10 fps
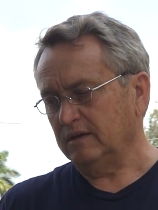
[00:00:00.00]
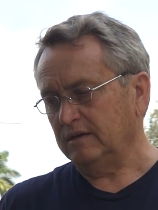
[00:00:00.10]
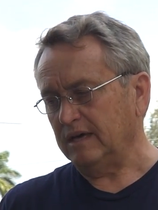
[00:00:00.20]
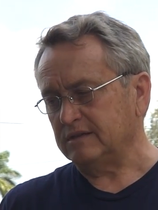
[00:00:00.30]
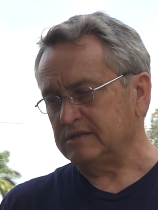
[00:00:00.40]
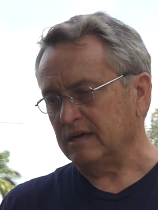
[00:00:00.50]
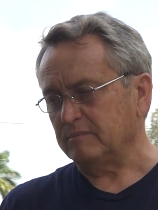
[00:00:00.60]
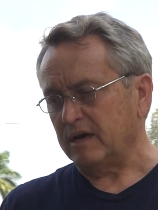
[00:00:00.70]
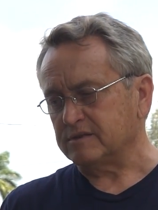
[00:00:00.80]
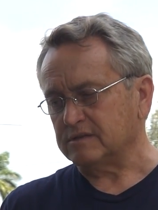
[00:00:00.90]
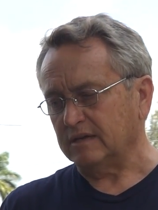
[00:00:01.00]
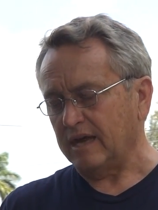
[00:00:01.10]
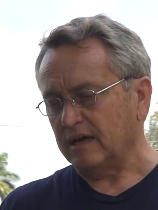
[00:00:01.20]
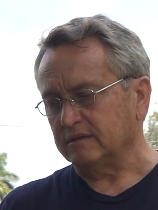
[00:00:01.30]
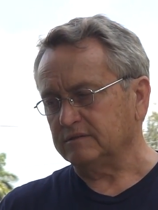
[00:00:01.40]
get 10 miles to the
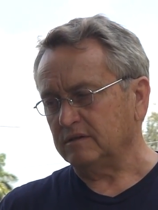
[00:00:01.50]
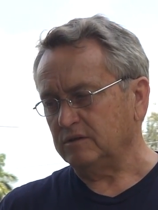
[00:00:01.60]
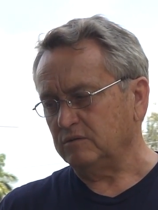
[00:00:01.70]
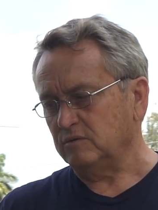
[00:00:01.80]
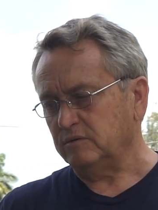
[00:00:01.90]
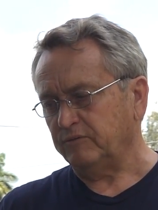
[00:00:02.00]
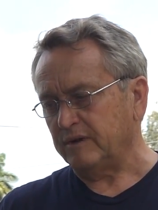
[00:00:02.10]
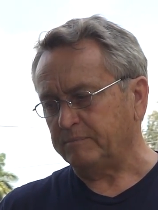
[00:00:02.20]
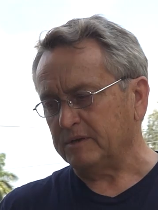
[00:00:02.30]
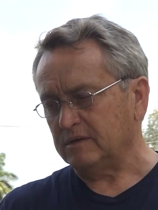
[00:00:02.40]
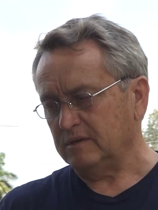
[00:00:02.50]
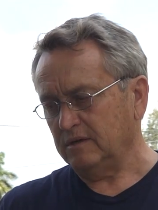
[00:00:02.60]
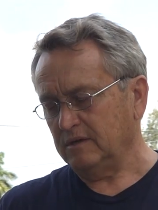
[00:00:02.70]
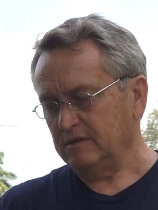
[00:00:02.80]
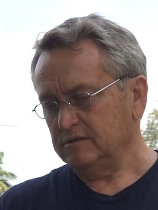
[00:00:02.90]
gallon, you flip it
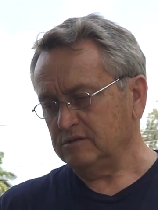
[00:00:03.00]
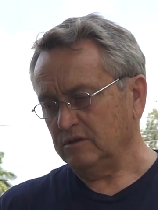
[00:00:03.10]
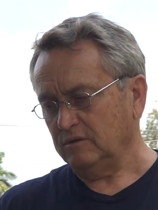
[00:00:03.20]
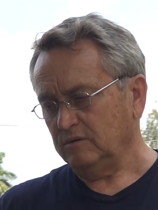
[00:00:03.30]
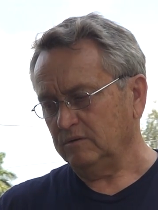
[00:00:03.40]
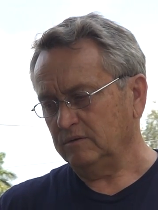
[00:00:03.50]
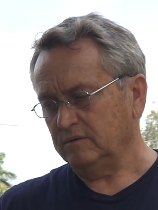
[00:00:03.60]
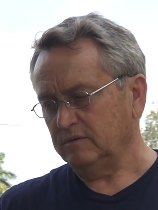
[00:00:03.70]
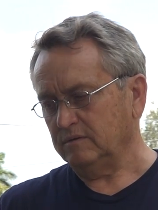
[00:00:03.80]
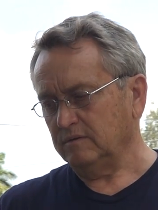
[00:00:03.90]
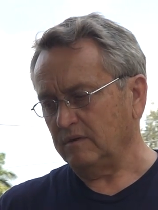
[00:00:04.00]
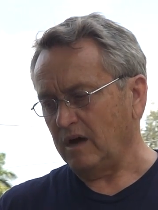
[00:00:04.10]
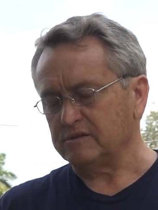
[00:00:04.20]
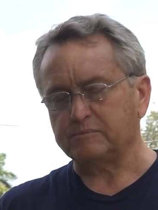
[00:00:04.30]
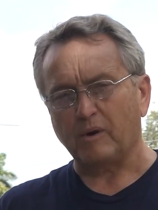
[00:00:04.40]
to
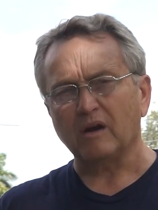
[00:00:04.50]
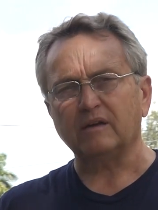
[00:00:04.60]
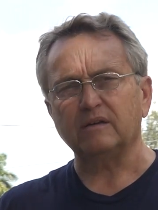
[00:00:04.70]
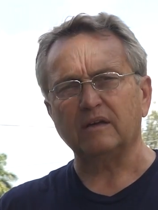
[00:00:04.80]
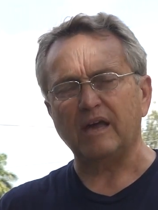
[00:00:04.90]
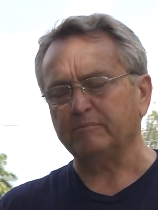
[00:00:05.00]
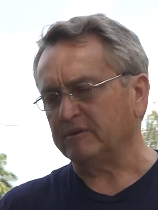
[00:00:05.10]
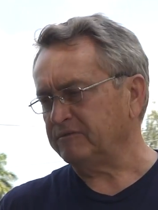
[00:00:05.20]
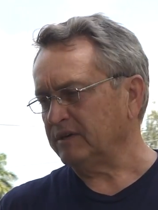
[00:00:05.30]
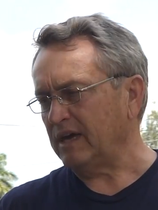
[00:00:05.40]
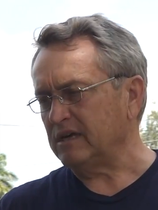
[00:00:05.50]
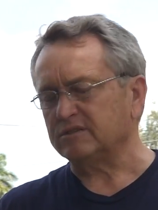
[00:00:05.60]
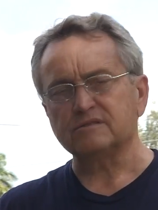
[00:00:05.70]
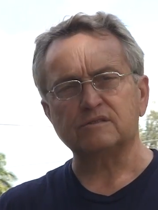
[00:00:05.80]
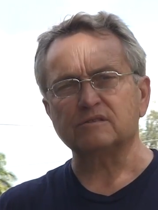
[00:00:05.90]
our Spark
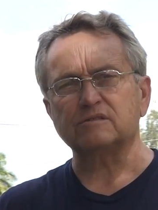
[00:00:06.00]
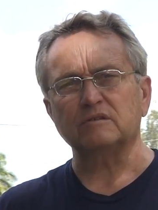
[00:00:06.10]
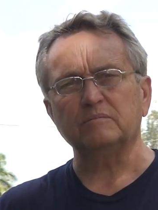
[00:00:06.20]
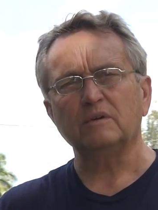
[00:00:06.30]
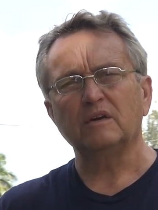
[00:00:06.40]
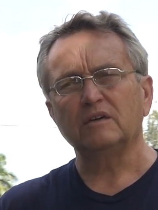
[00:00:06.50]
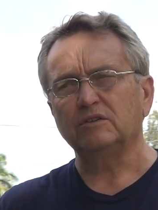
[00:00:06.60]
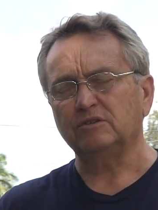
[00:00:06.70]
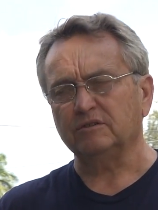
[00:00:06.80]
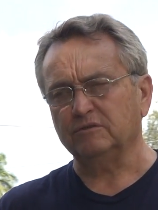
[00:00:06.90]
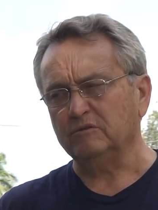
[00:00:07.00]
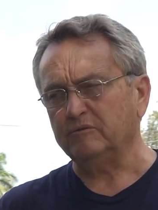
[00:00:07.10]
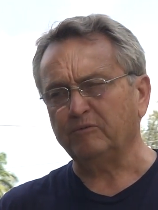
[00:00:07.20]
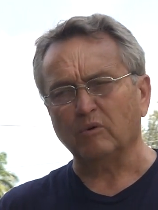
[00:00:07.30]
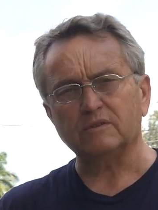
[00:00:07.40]
amplification system. She'll do
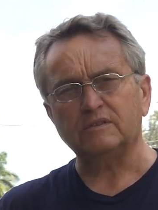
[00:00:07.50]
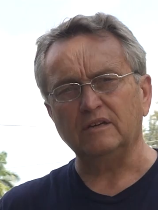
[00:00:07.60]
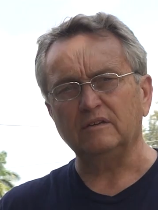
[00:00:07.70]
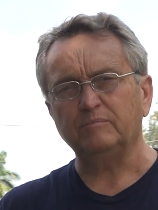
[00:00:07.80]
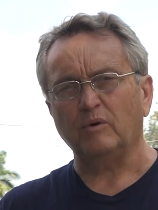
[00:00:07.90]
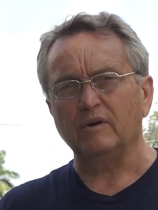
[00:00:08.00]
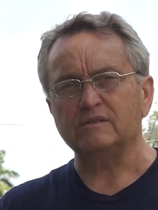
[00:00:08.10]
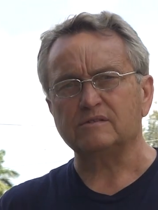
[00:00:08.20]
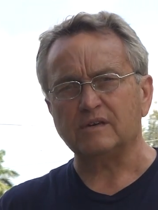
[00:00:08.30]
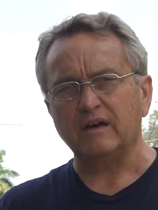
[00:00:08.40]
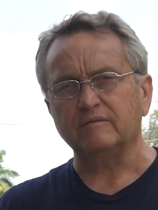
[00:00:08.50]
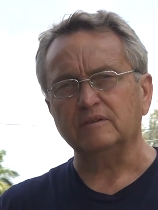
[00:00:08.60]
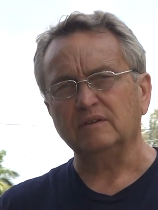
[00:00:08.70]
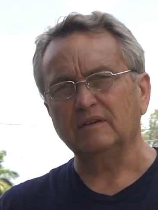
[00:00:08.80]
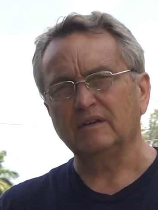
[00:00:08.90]
14.7.
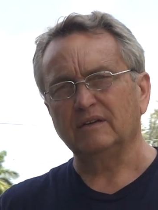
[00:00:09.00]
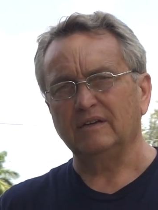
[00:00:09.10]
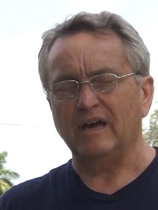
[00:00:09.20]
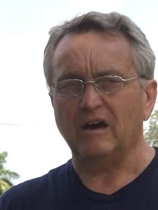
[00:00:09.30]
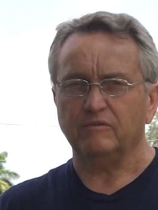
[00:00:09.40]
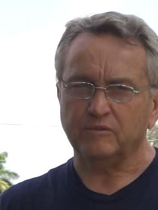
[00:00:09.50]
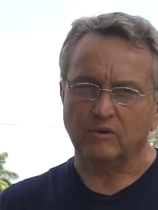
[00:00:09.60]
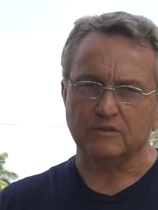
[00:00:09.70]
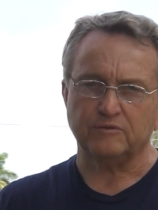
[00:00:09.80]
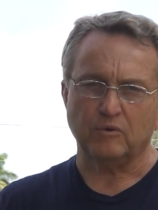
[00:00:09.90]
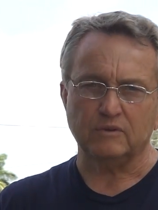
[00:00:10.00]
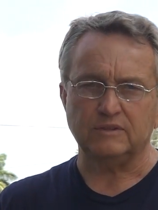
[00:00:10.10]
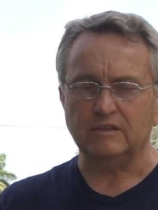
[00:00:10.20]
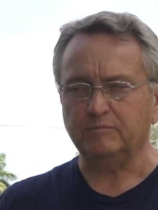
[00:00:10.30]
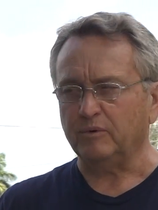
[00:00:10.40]
Now, of course,
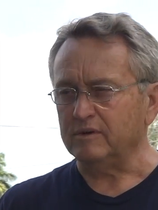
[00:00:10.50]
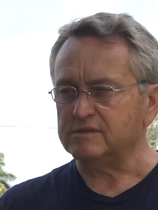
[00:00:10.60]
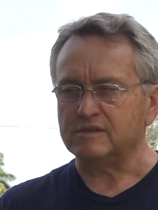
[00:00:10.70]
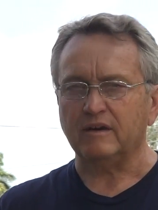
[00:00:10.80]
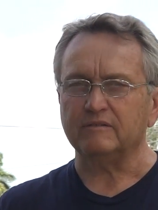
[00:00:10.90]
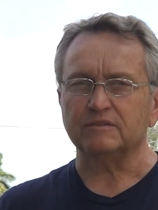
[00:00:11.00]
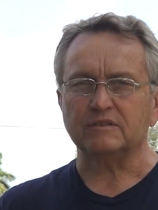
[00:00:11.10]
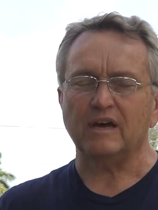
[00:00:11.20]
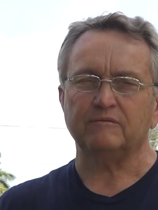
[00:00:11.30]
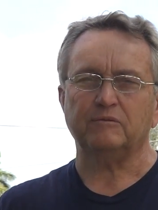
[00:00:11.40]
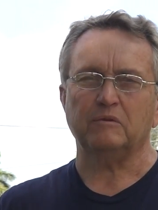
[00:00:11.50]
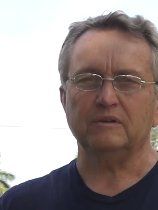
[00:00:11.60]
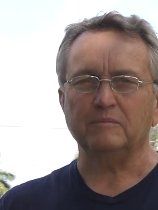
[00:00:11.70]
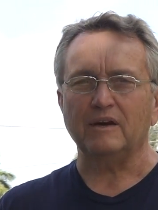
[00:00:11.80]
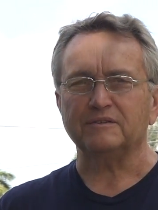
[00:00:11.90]
14.7 is not 40
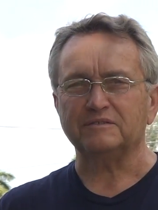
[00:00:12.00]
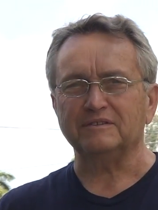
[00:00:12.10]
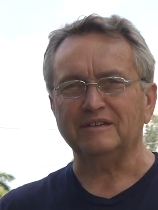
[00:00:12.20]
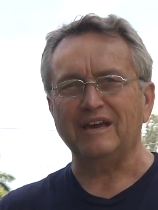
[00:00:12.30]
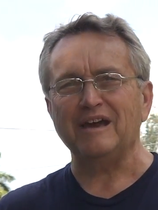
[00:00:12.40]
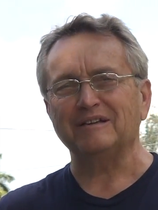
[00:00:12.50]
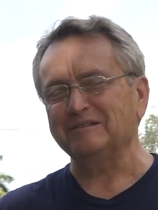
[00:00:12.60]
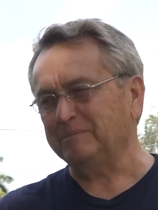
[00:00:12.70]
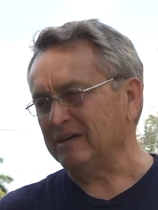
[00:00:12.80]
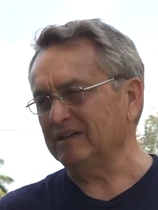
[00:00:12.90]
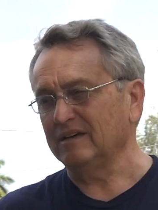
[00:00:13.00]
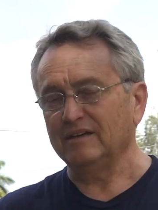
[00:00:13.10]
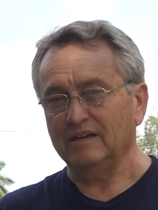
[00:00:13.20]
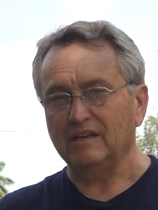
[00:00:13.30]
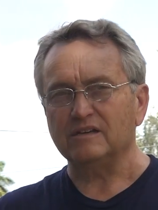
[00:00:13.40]
miles to the gallon, but
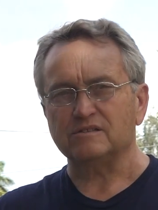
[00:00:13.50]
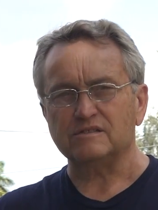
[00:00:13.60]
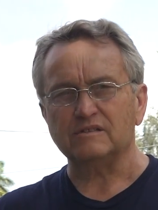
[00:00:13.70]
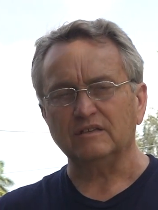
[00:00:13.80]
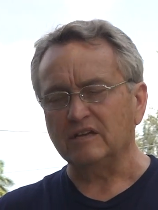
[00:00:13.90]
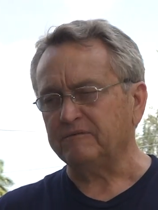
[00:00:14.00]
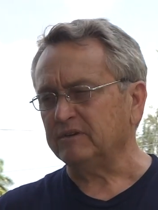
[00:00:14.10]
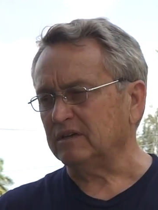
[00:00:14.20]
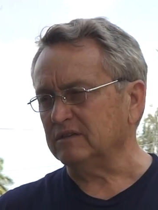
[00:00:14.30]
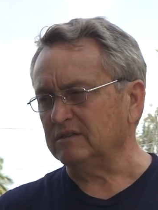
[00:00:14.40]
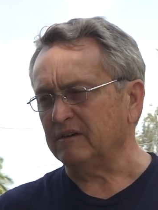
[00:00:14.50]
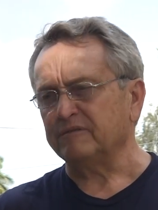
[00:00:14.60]
it is a significant difference.